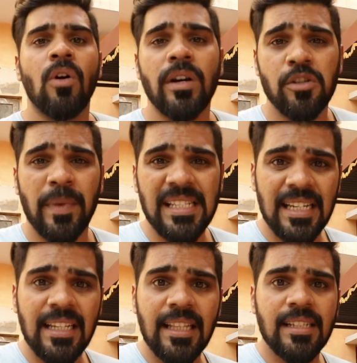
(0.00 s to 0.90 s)
Okay, so
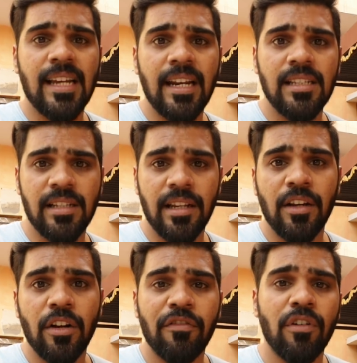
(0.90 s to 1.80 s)
basically their site is really
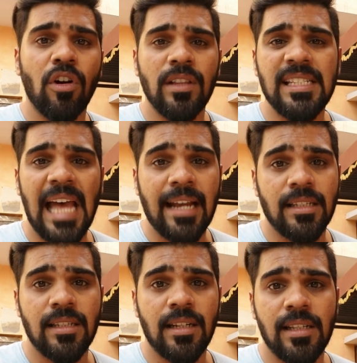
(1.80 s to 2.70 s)
good for all these
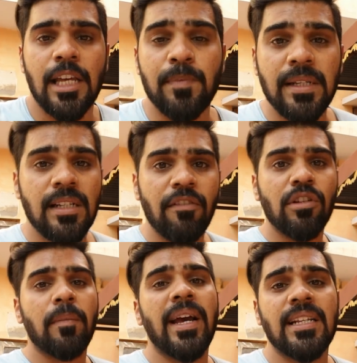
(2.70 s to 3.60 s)
accessories, especially for
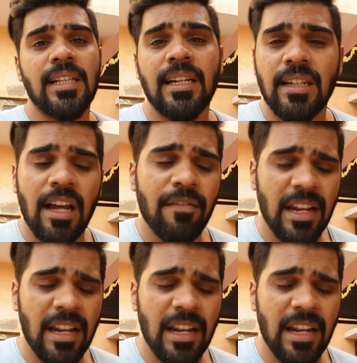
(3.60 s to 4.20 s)
the bikes like Triumph.